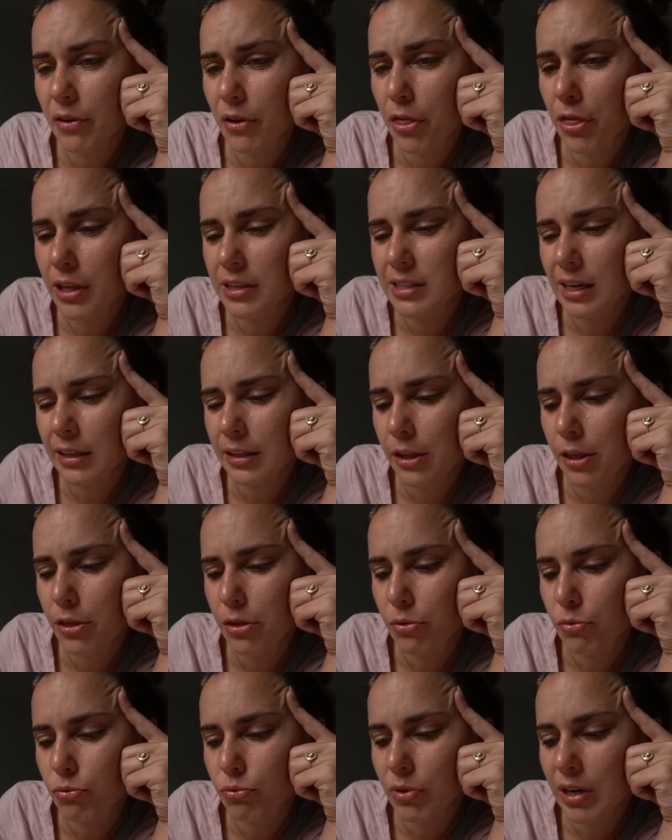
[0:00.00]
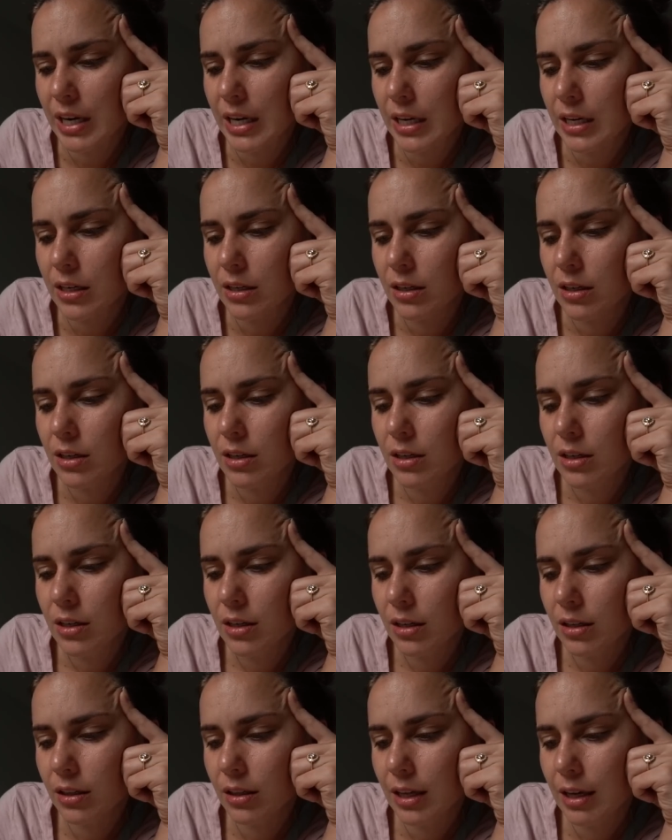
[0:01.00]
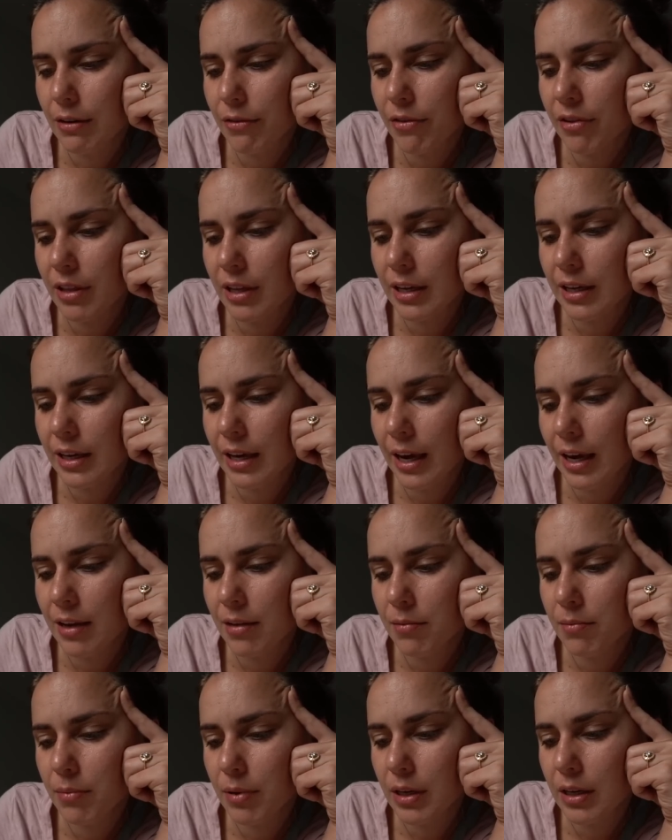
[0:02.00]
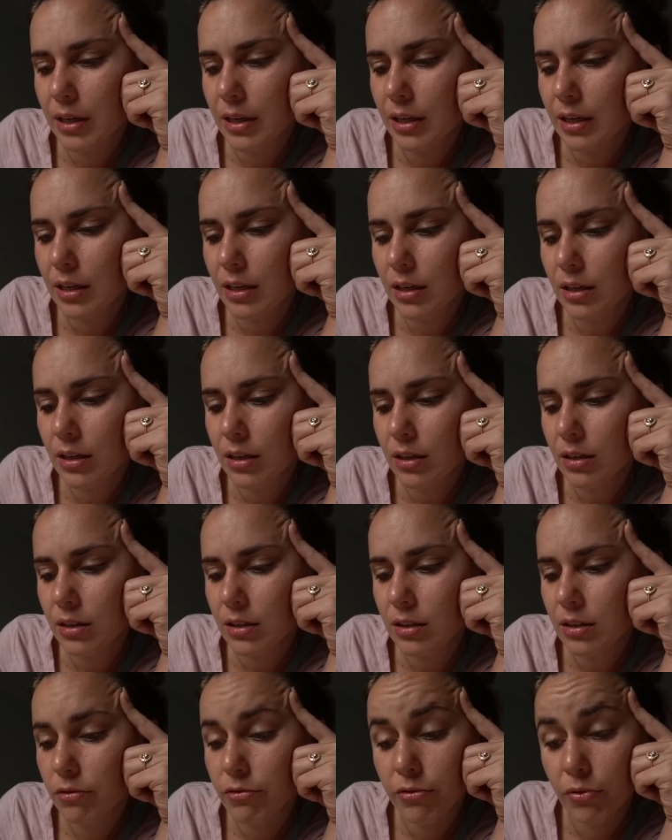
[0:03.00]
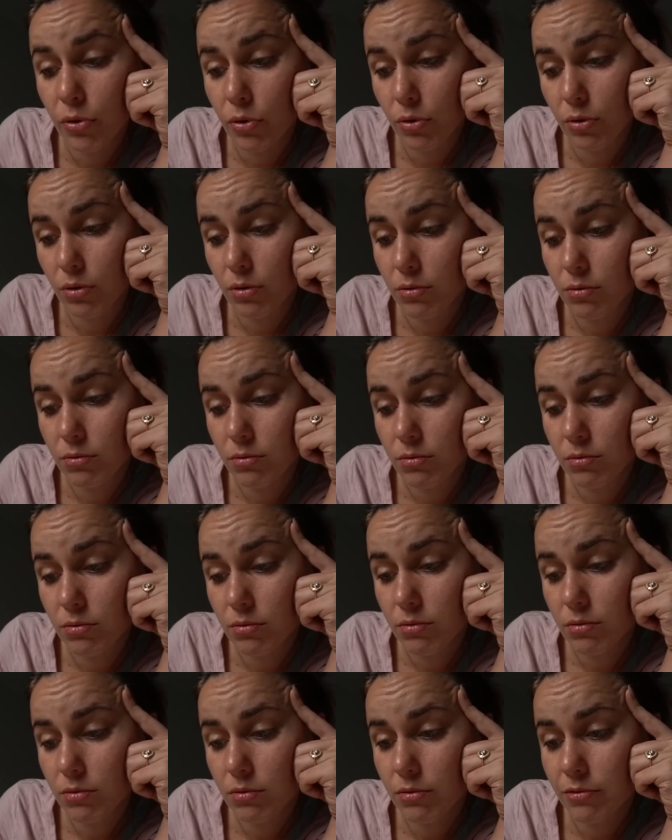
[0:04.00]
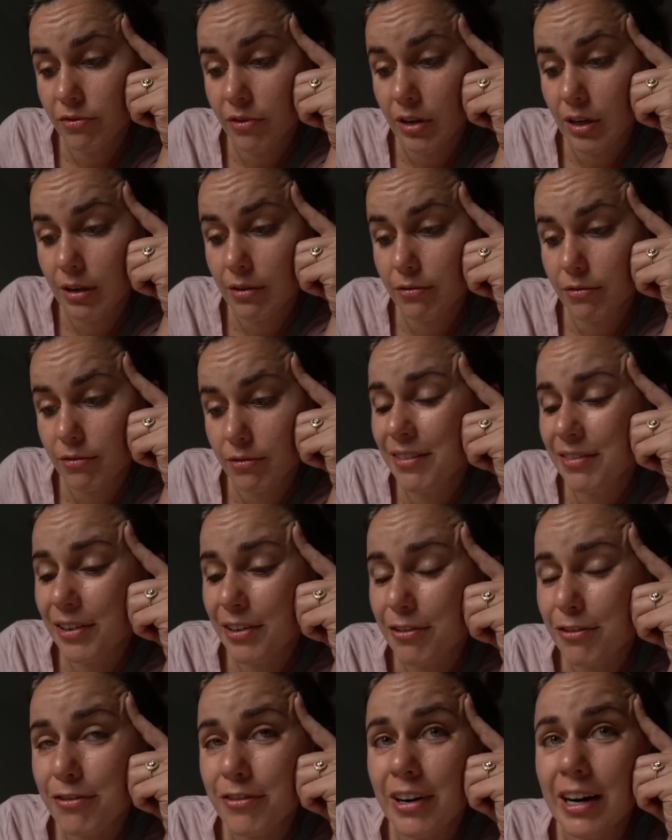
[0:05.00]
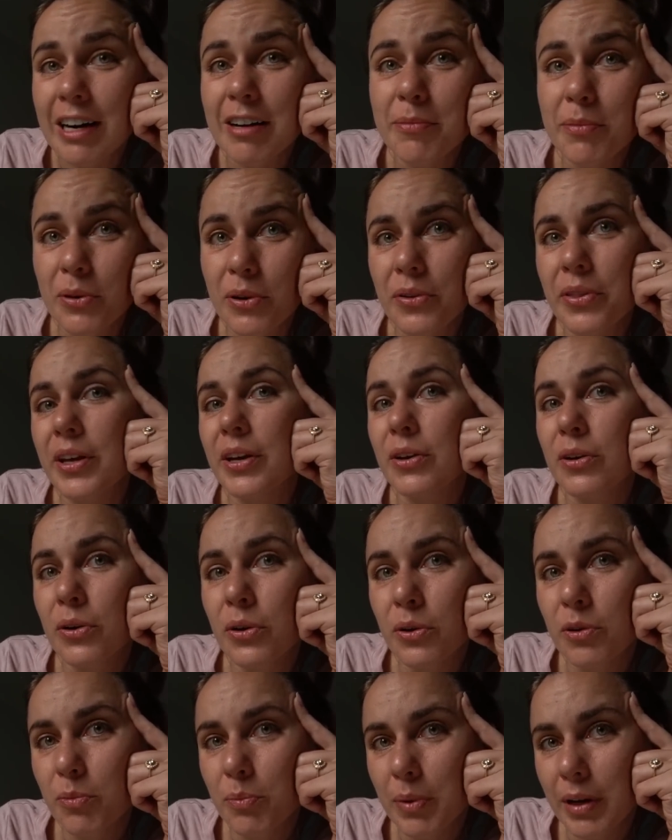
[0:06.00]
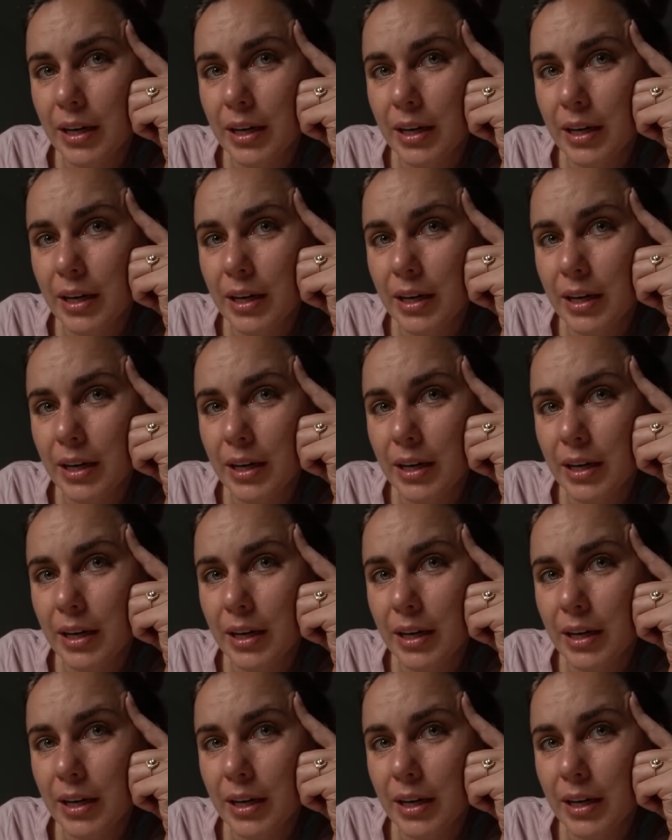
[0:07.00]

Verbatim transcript: I've got exactly three left that can be four. Five. I've got five more that could